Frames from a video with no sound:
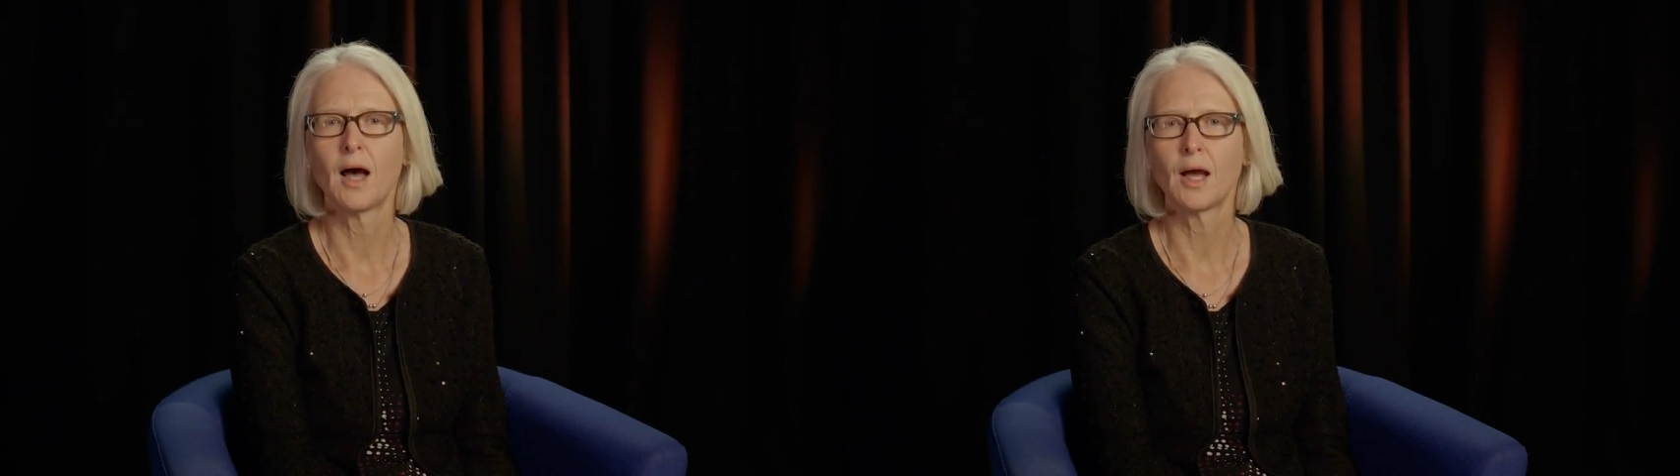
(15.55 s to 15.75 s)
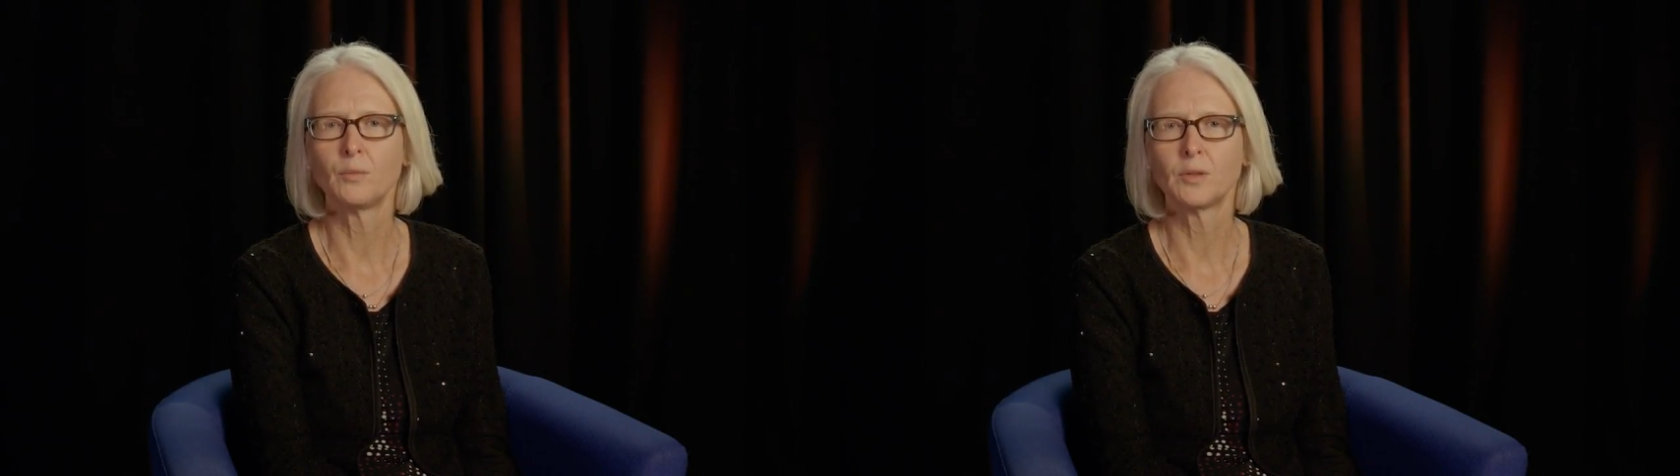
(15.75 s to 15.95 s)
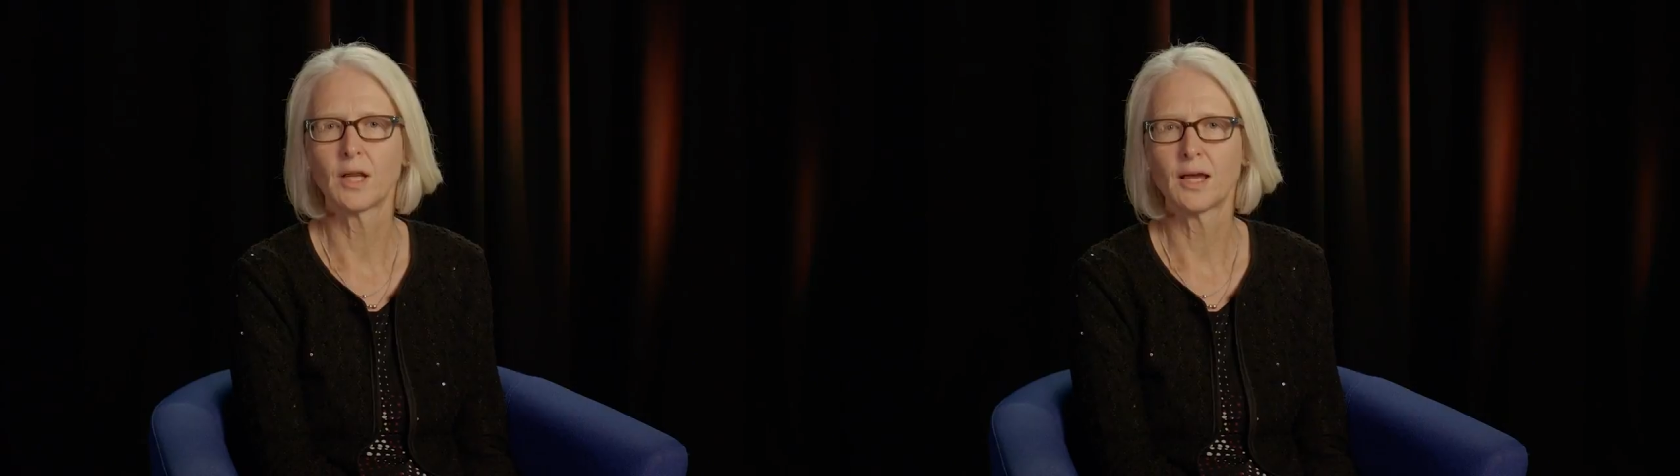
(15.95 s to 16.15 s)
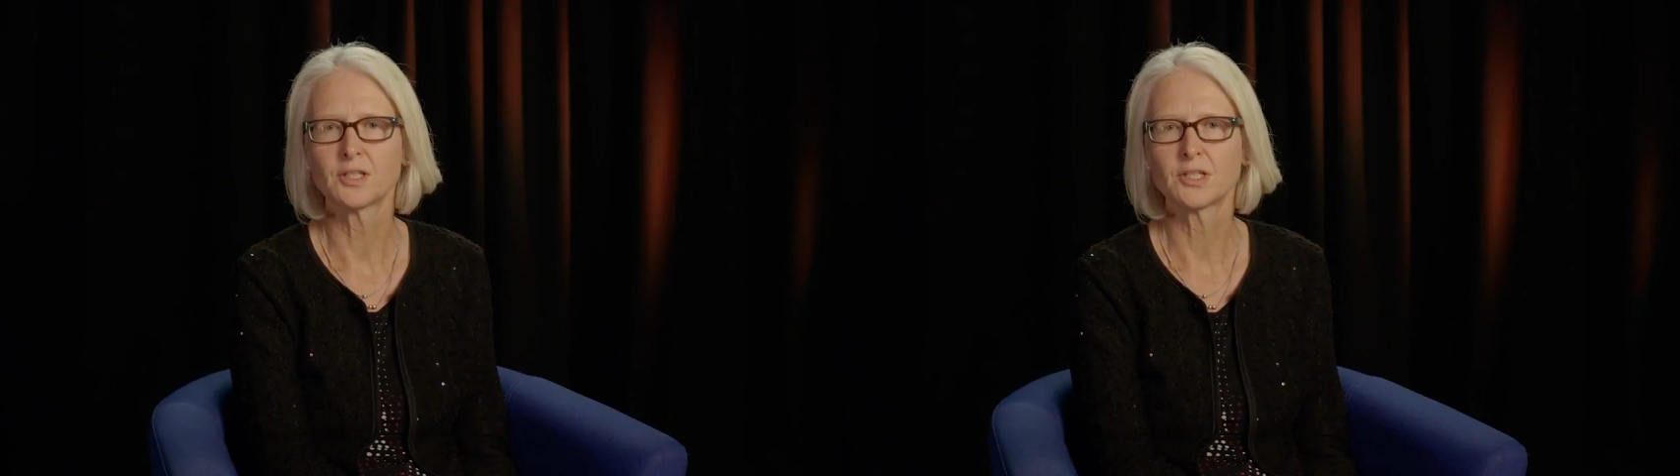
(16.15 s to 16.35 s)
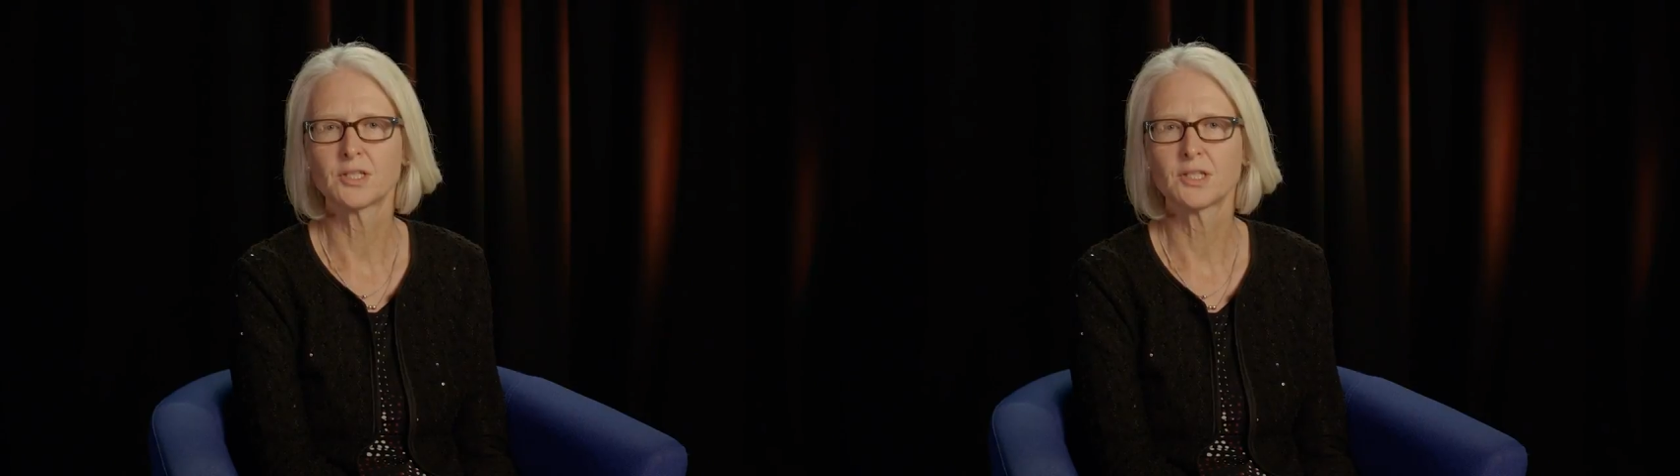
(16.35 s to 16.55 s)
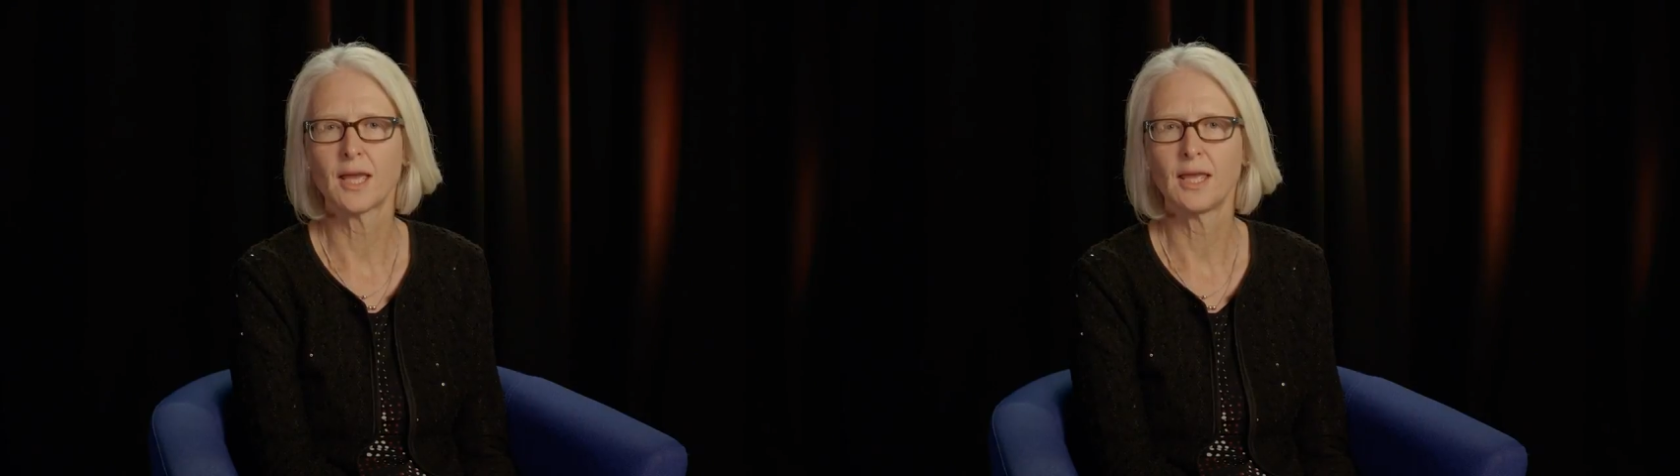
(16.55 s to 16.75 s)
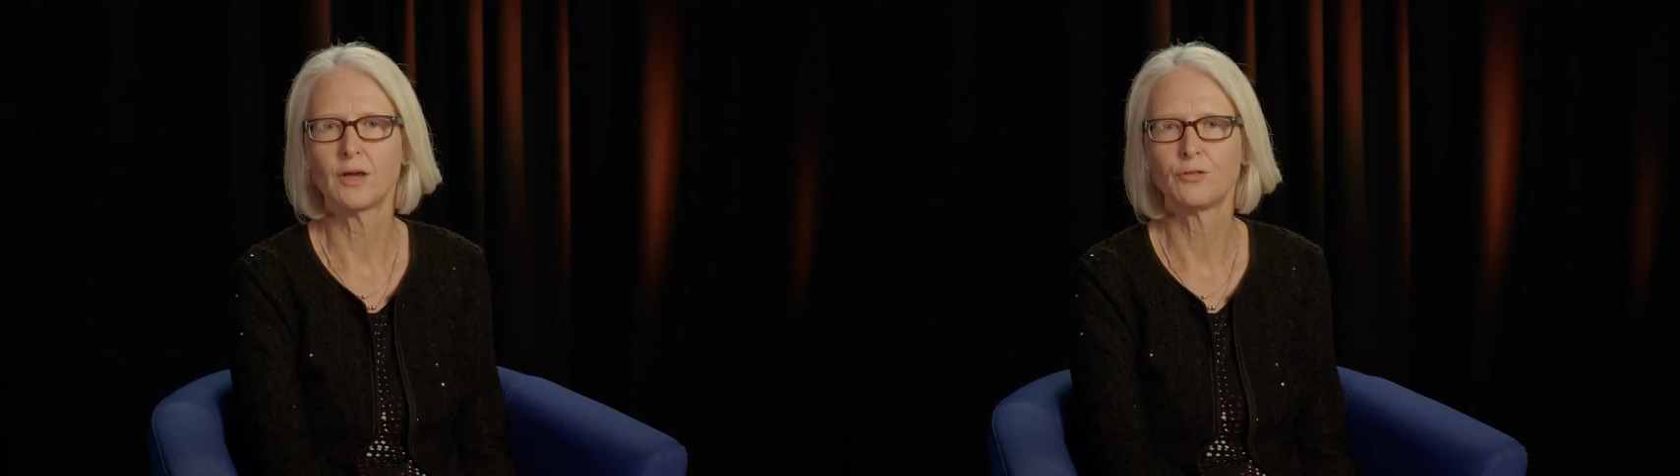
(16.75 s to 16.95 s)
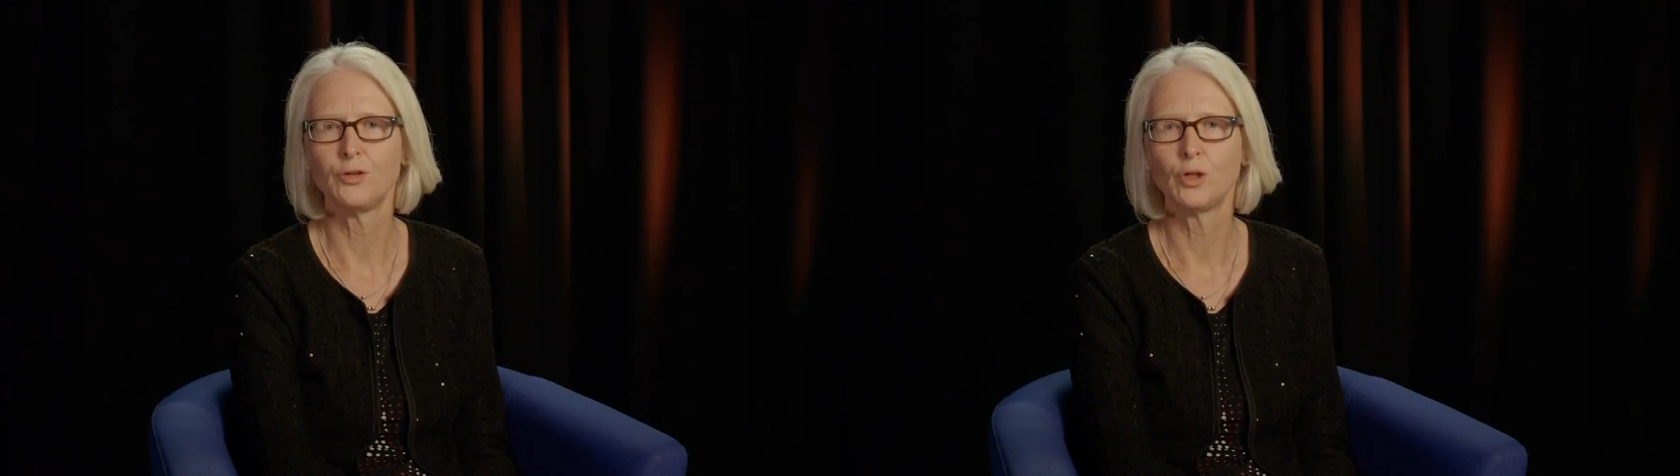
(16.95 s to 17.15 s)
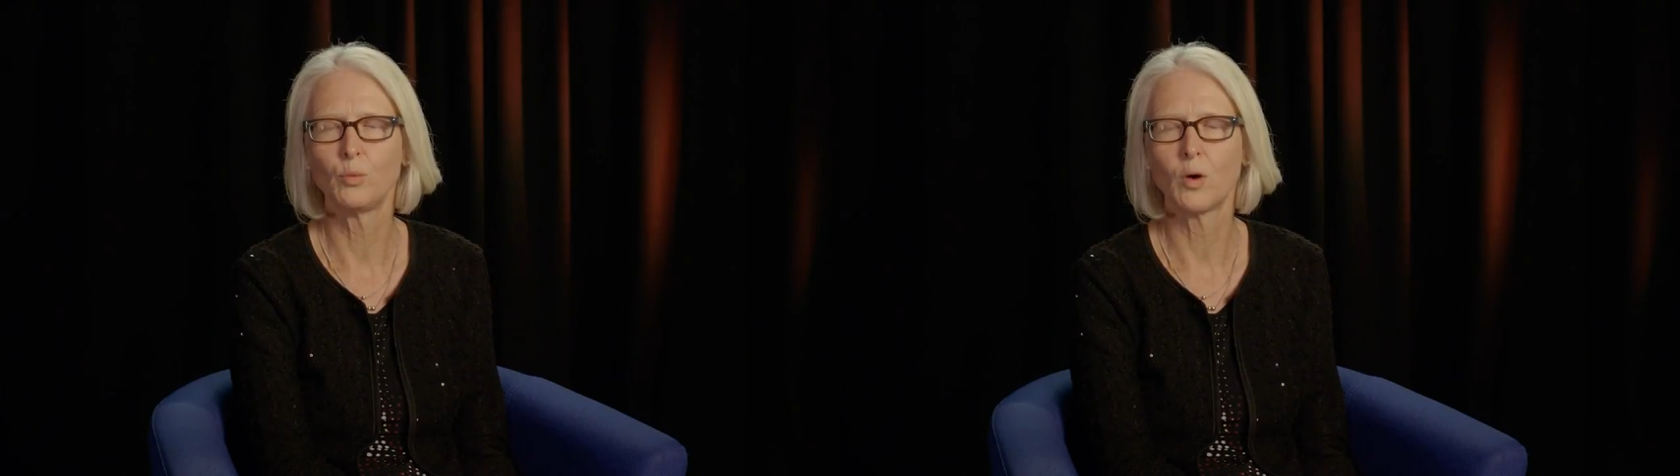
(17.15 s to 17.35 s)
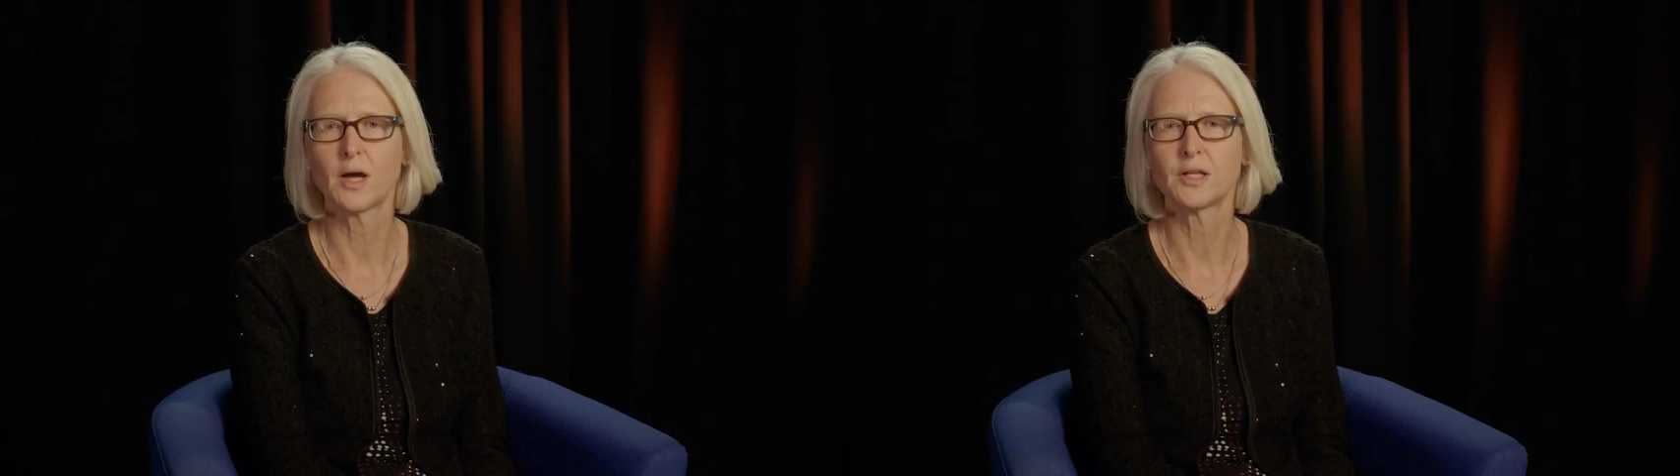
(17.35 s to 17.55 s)
I would like to say a few
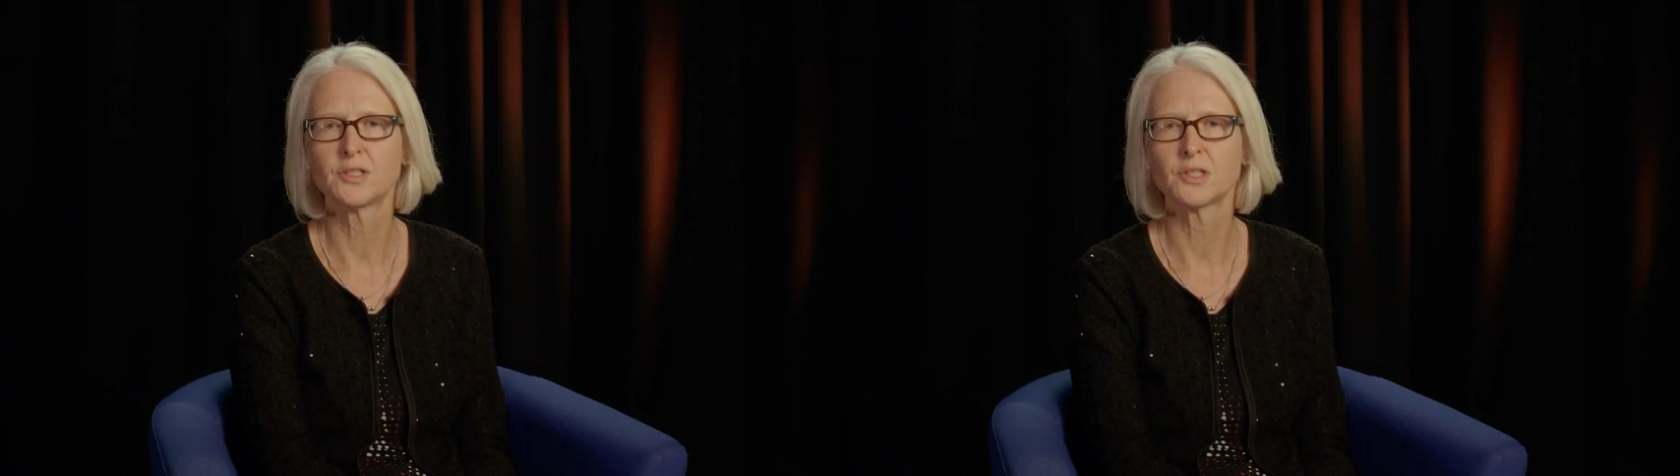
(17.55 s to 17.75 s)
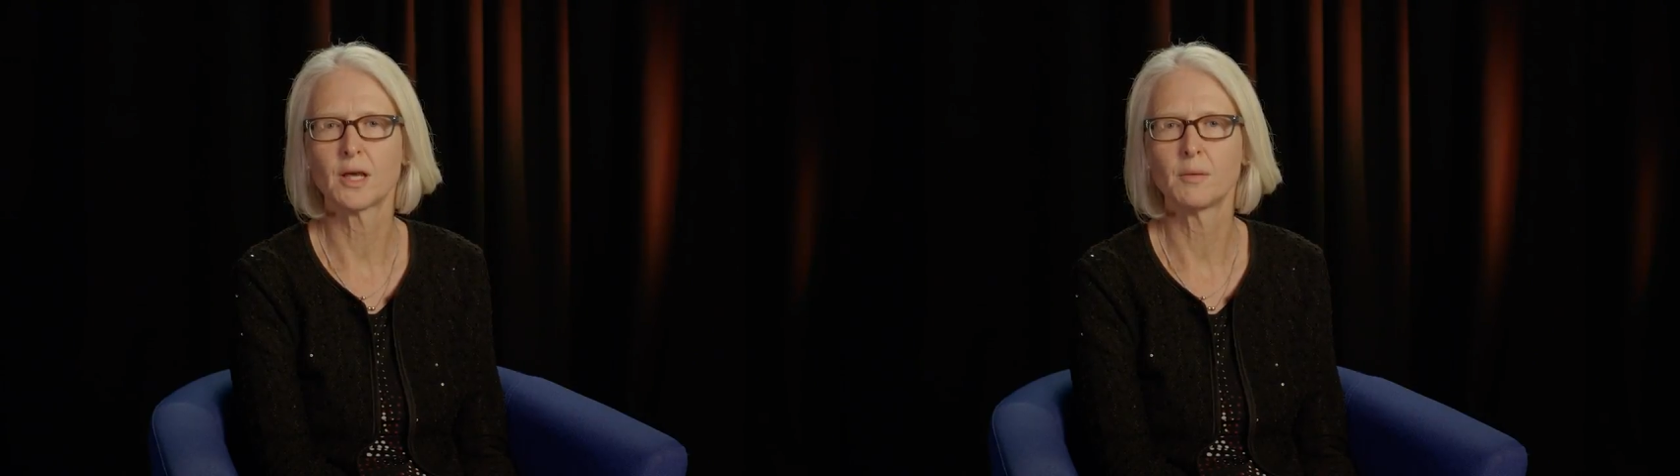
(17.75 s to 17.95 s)
words